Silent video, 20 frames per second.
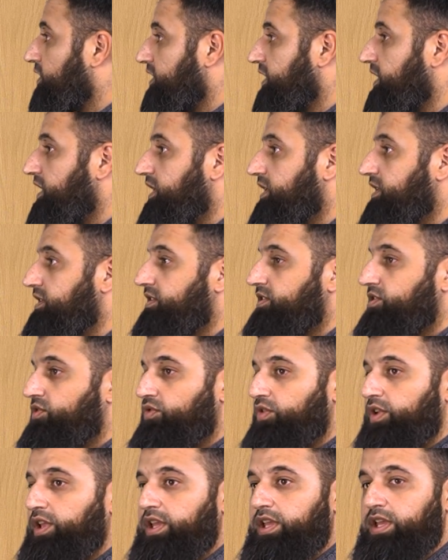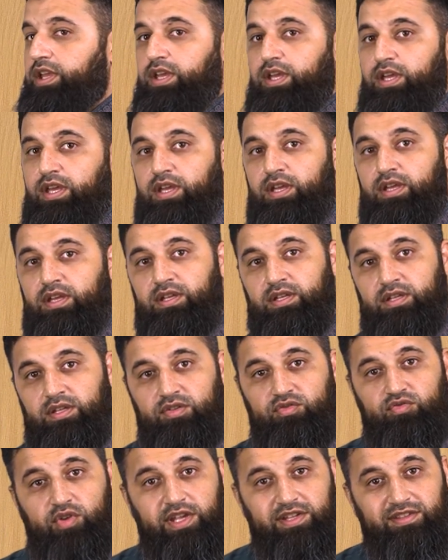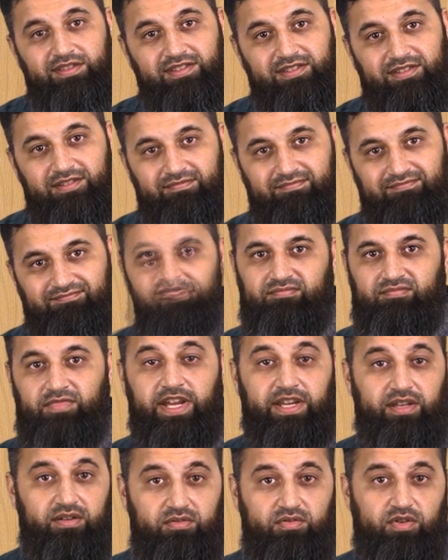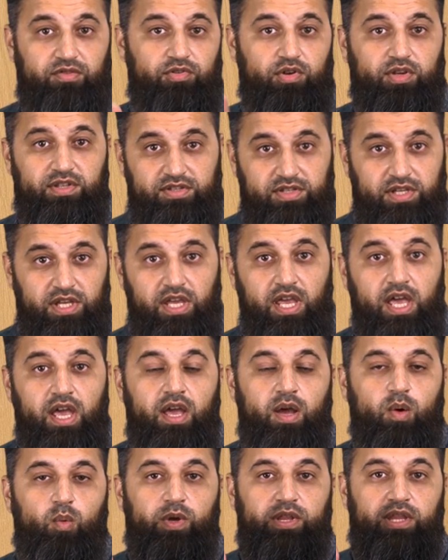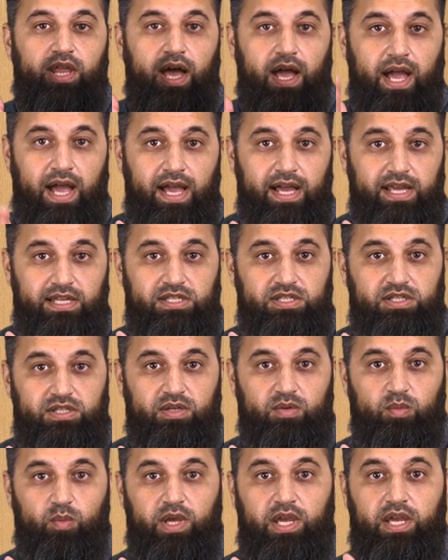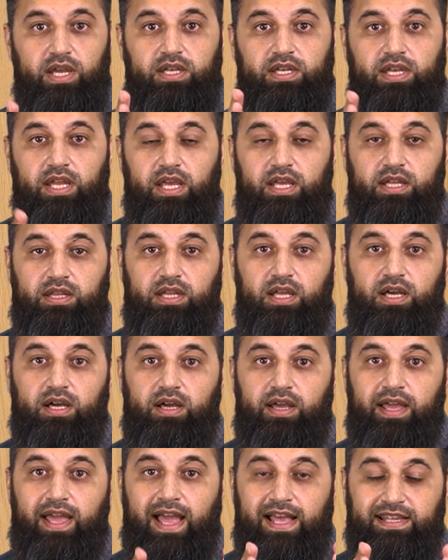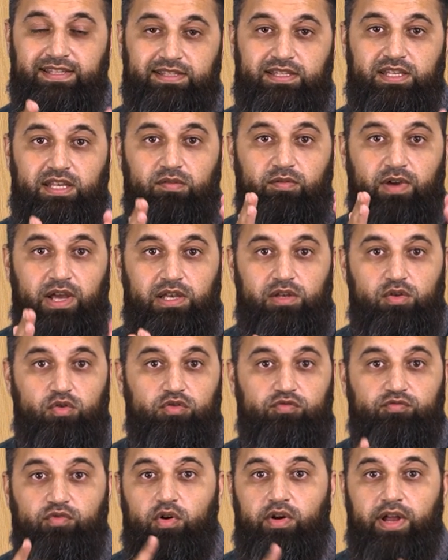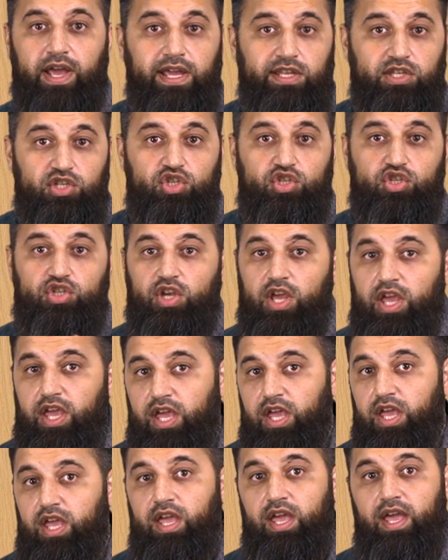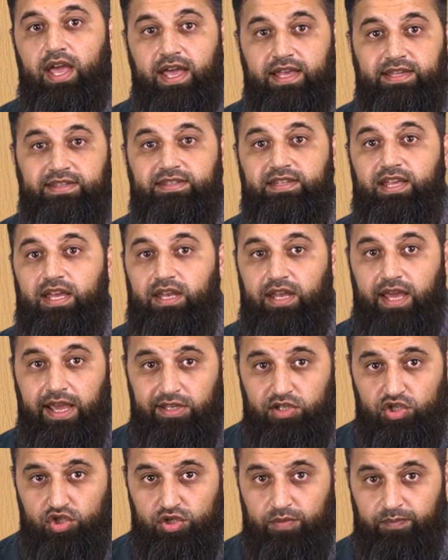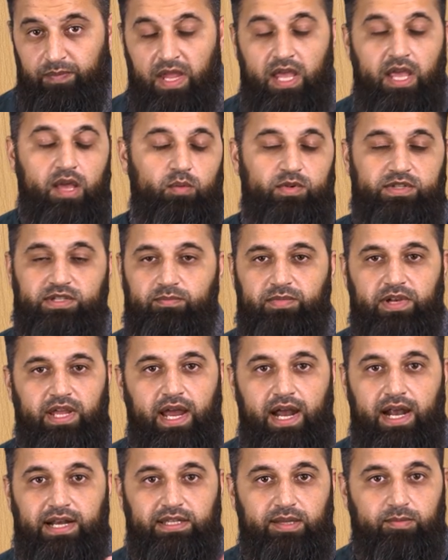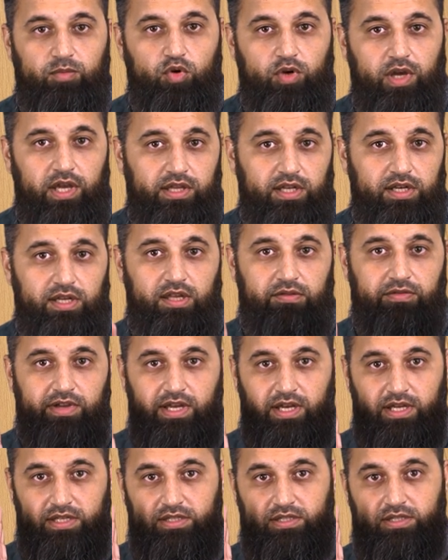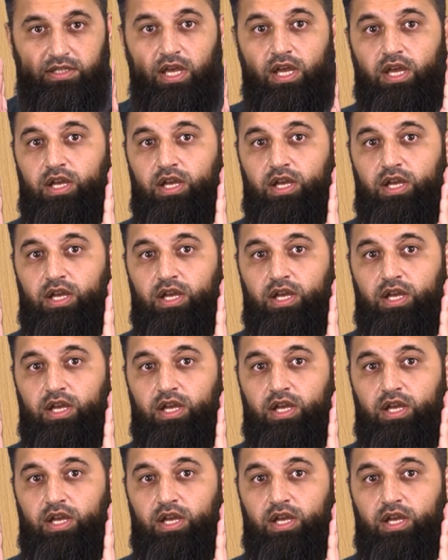these three strings. Right, so if you can see, with hash, we take the ASCII values for H, A, S, and H. We simply add them together, giving us